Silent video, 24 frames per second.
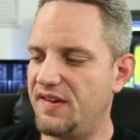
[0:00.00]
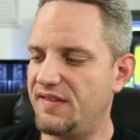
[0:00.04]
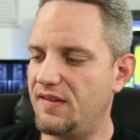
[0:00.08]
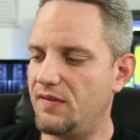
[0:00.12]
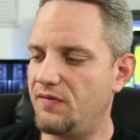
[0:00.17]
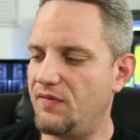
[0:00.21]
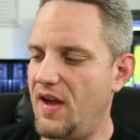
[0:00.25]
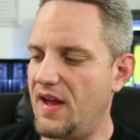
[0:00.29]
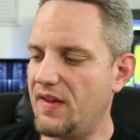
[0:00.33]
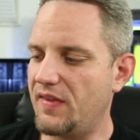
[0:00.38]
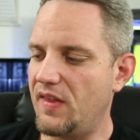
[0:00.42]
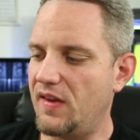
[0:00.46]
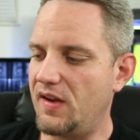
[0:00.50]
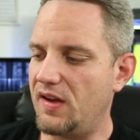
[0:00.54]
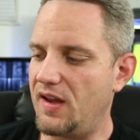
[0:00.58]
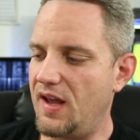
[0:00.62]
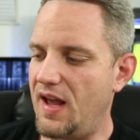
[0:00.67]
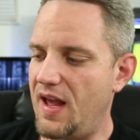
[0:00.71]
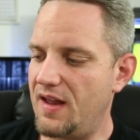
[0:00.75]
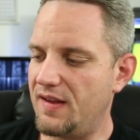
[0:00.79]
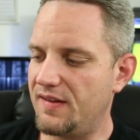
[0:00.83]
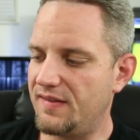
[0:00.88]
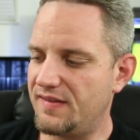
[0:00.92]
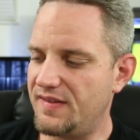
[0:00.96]
is the fact that it
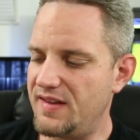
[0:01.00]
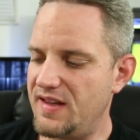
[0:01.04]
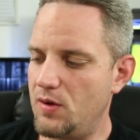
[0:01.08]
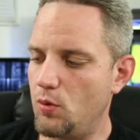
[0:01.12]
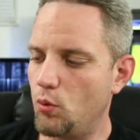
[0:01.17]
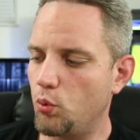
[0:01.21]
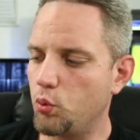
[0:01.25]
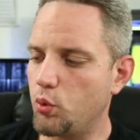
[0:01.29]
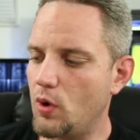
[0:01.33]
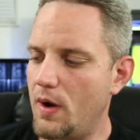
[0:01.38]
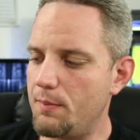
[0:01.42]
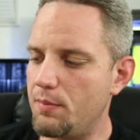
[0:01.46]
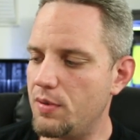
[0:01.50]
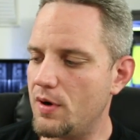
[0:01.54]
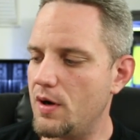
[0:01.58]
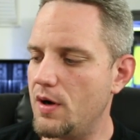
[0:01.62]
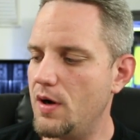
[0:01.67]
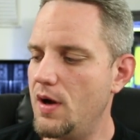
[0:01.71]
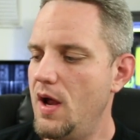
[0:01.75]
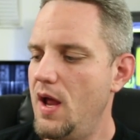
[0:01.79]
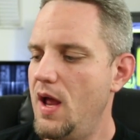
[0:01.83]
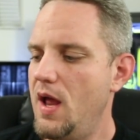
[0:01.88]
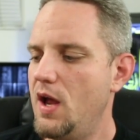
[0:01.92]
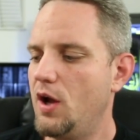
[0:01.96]
has the
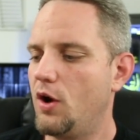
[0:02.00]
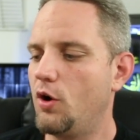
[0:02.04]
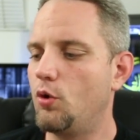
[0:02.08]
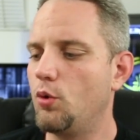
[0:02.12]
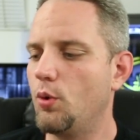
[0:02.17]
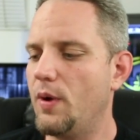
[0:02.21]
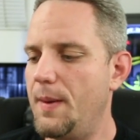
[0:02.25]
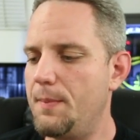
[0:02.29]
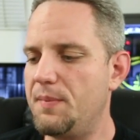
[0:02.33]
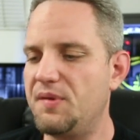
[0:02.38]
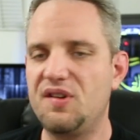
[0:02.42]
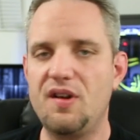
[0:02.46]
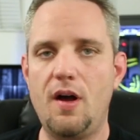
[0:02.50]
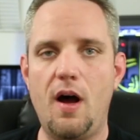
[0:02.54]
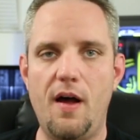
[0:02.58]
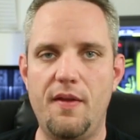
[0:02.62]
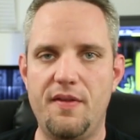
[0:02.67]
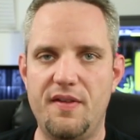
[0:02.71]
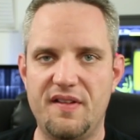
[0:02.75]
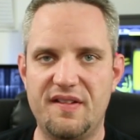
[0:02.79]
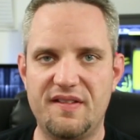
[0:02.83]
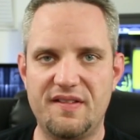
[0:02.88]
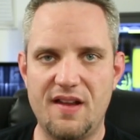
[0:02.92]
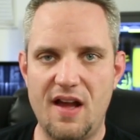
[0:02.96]
rubber grips
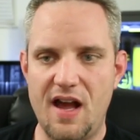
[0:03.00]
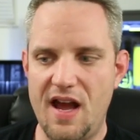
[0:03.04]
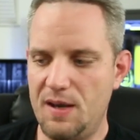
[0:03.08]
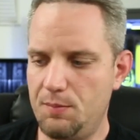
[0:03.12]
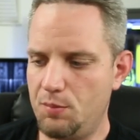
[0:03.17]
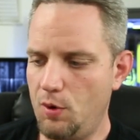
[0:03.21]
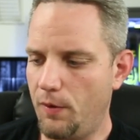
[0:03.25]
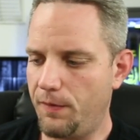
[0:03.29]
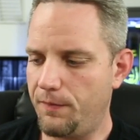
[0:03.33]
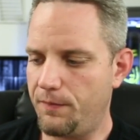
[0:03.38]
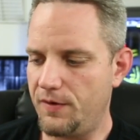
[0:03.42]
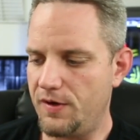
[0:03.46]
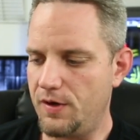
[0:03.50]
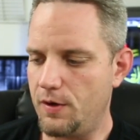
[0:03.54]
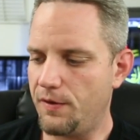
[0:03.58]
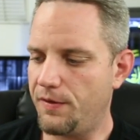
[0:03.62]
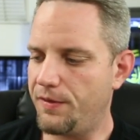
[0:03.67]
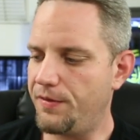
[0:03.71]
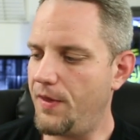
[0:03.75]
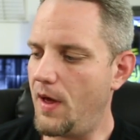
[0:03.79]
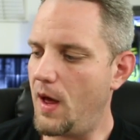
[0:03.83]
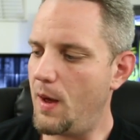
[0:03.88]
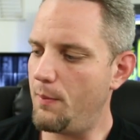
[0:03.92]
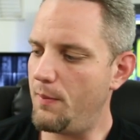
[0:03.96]
on the side, both for your
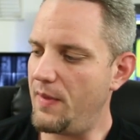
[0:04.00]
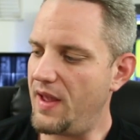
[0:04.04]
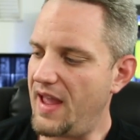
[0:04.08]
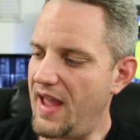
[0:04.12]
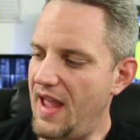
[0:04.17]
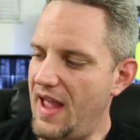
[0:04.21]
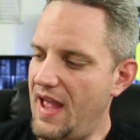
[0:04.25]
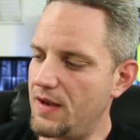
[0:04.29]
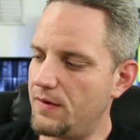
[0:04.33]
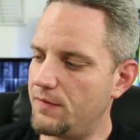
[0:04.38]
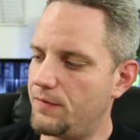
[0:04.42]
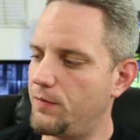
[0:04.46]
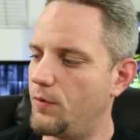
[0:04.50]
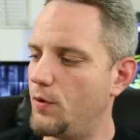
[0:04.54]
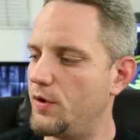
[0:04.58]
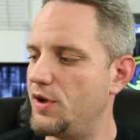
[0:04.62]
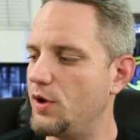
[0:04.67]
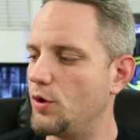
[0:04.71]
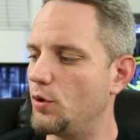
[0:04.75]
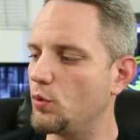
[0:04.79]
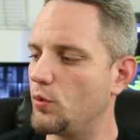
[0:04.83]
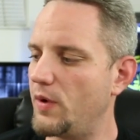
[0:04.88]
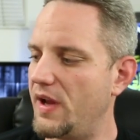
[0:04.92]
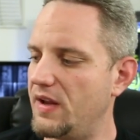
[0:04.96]
thumb and for
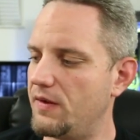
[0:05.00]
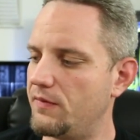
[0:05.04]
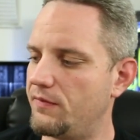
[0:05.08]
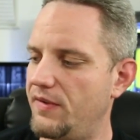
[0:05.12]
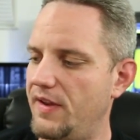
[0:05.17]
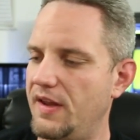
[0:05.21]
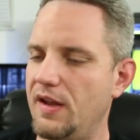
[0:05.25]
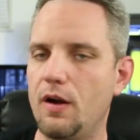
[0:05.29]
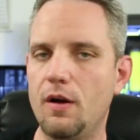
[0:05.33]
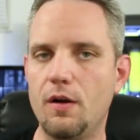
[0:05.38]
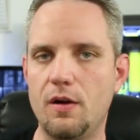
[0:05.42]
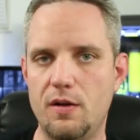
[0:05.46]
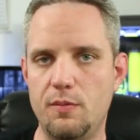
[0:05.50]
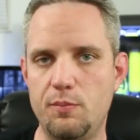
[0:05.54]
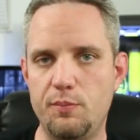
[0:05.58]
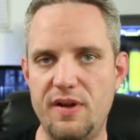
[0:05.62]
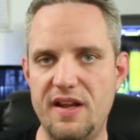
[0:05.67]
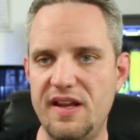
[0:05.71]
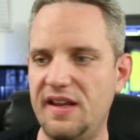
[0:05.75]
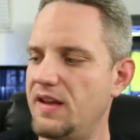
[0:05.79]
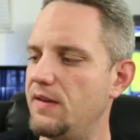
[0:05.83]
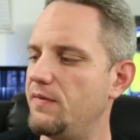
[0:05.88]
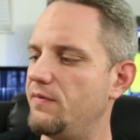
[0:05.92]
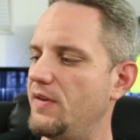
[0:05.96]
your ring finger and
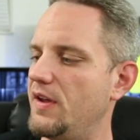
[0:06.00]
pinky